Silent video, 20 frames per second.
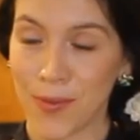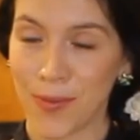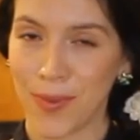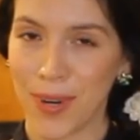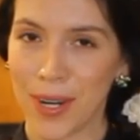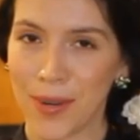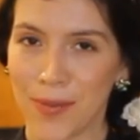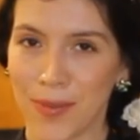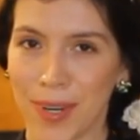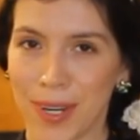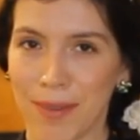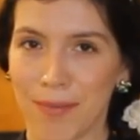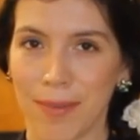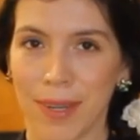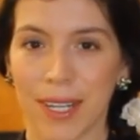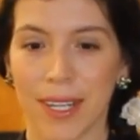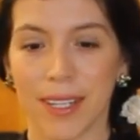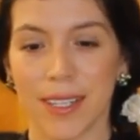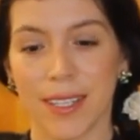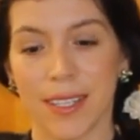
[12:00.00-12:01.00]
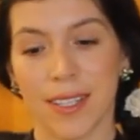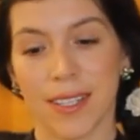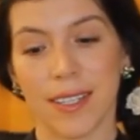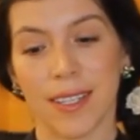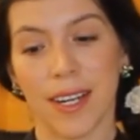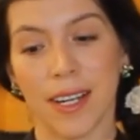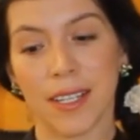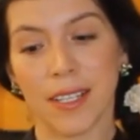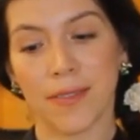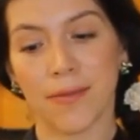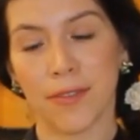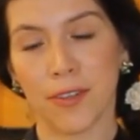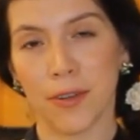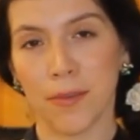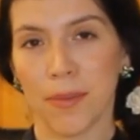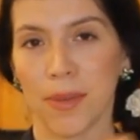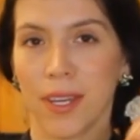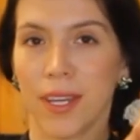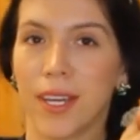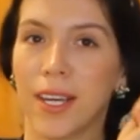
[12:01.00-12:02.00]
win-win, because it's nice for
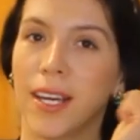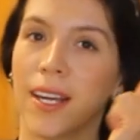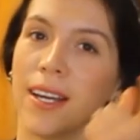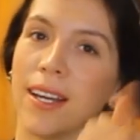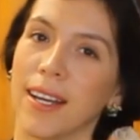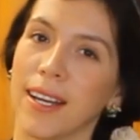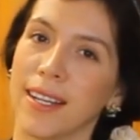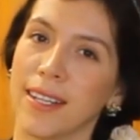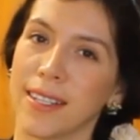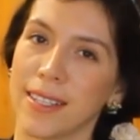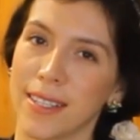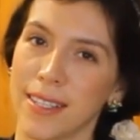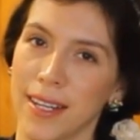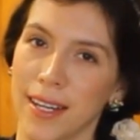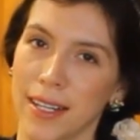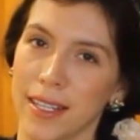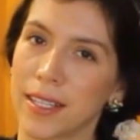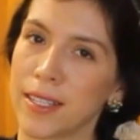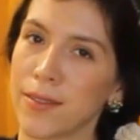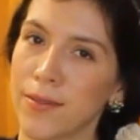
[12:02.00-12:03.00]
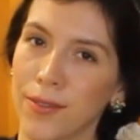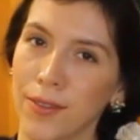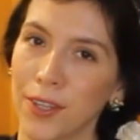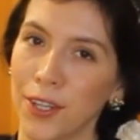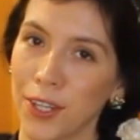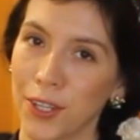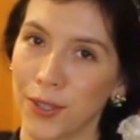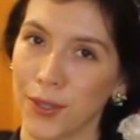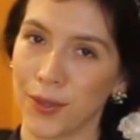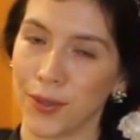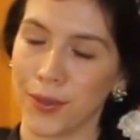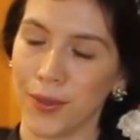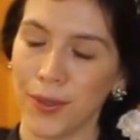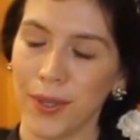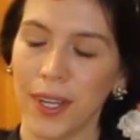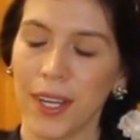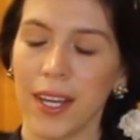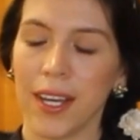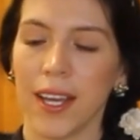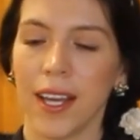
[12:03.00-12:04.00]
me and it's nice for you.
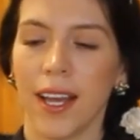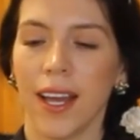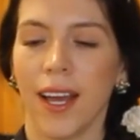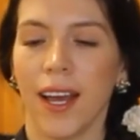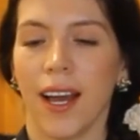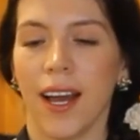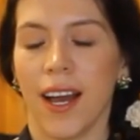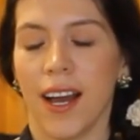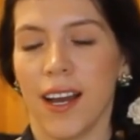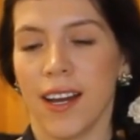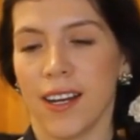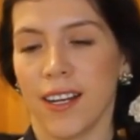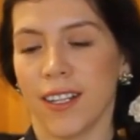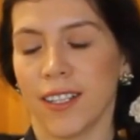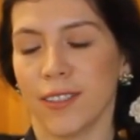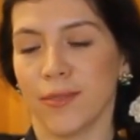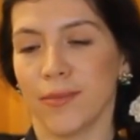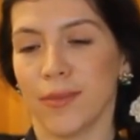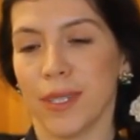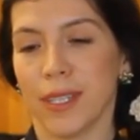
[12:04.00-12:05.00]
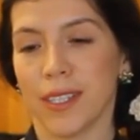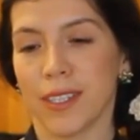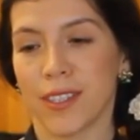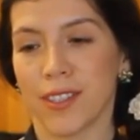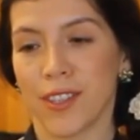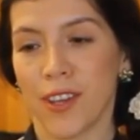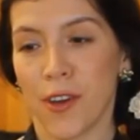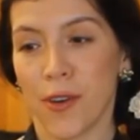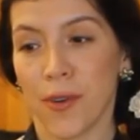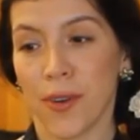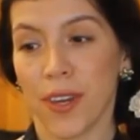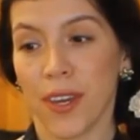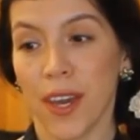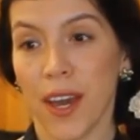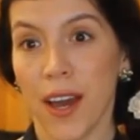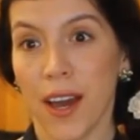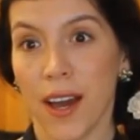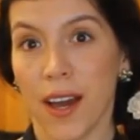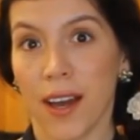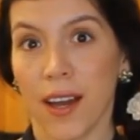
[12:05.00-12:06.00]
So
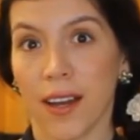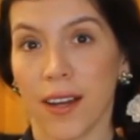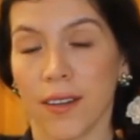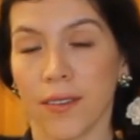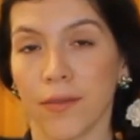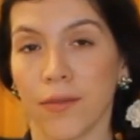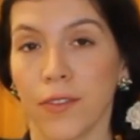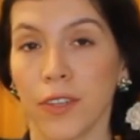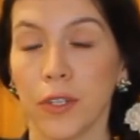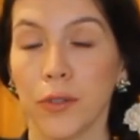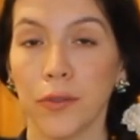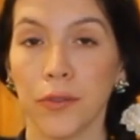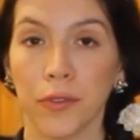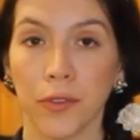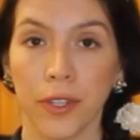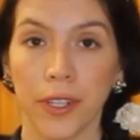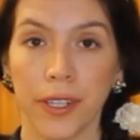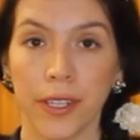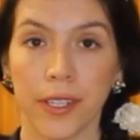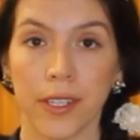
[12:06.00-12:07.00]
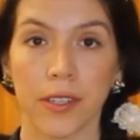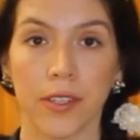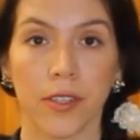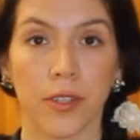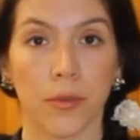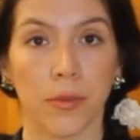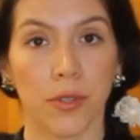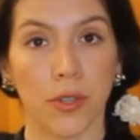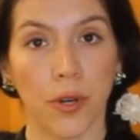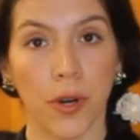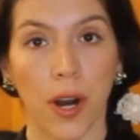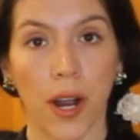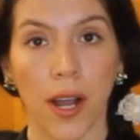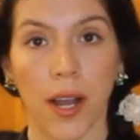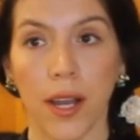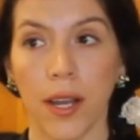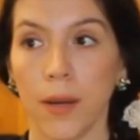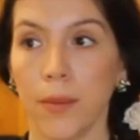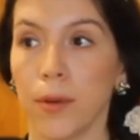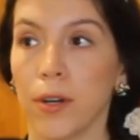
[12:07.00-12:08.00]
yeah, feel free to
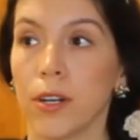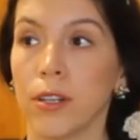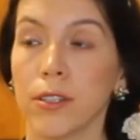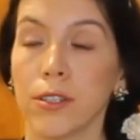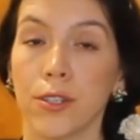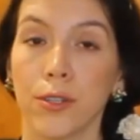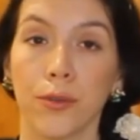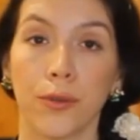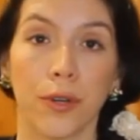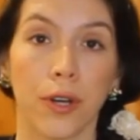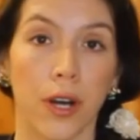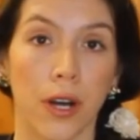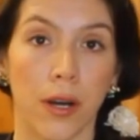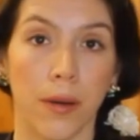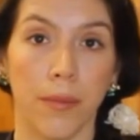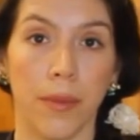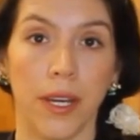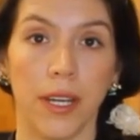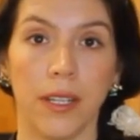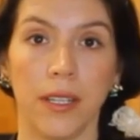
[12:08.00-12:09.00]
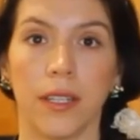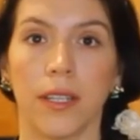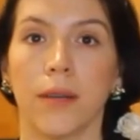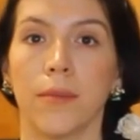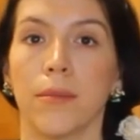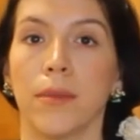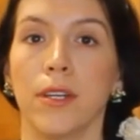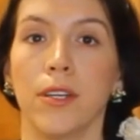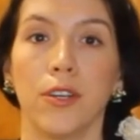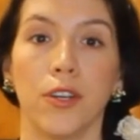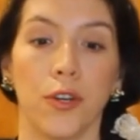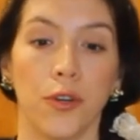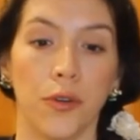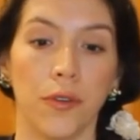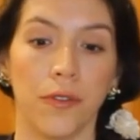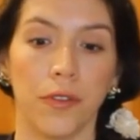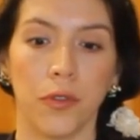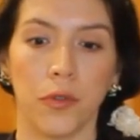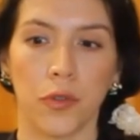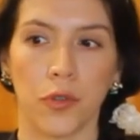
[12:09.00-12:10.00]
subscribe. Also comment, let me know
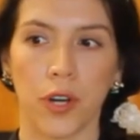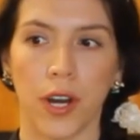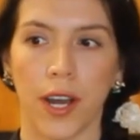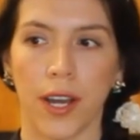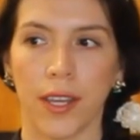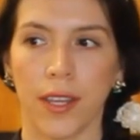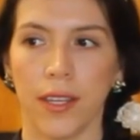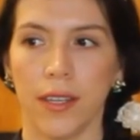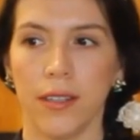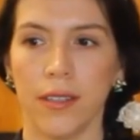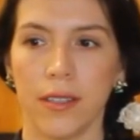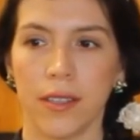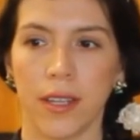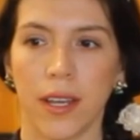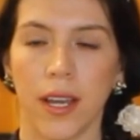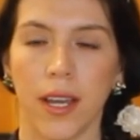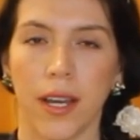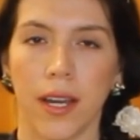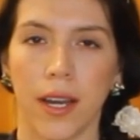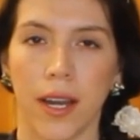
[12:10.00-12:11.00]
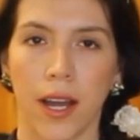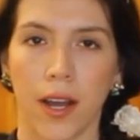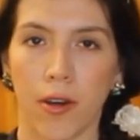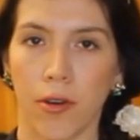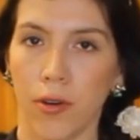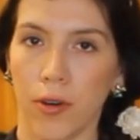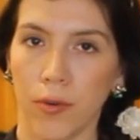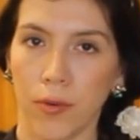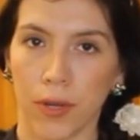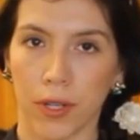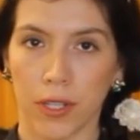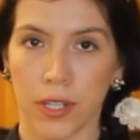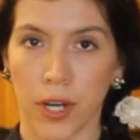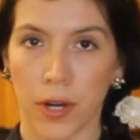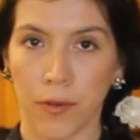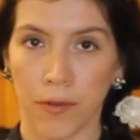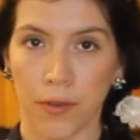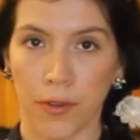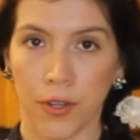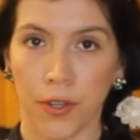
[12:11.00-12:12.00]
if you try this and how it worked
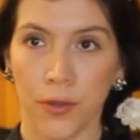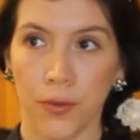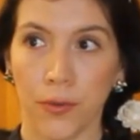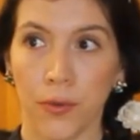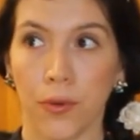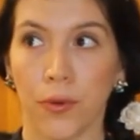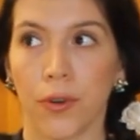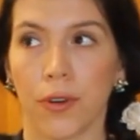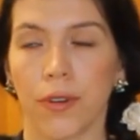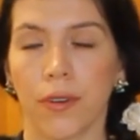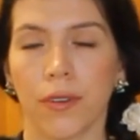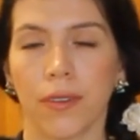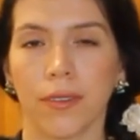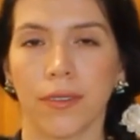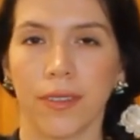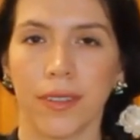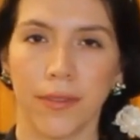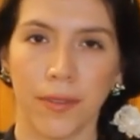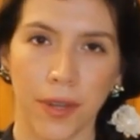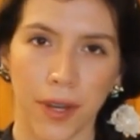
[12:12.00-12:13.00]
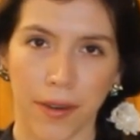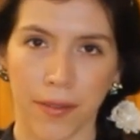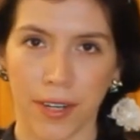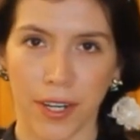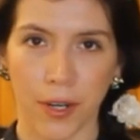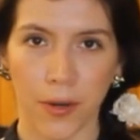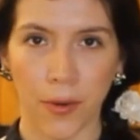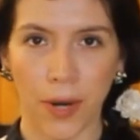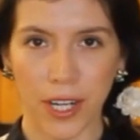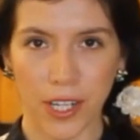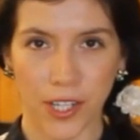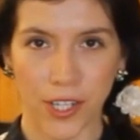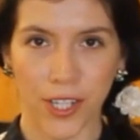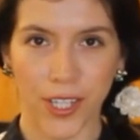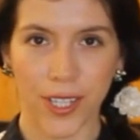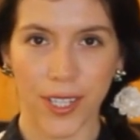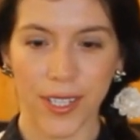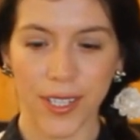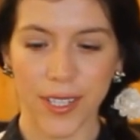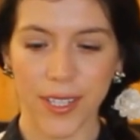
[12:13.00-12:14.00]
out for you, or if you have any
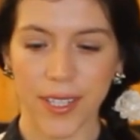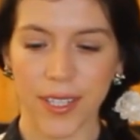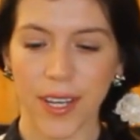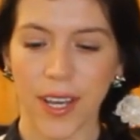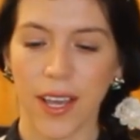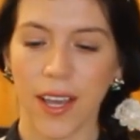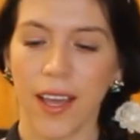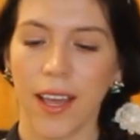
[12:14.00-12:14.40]
questions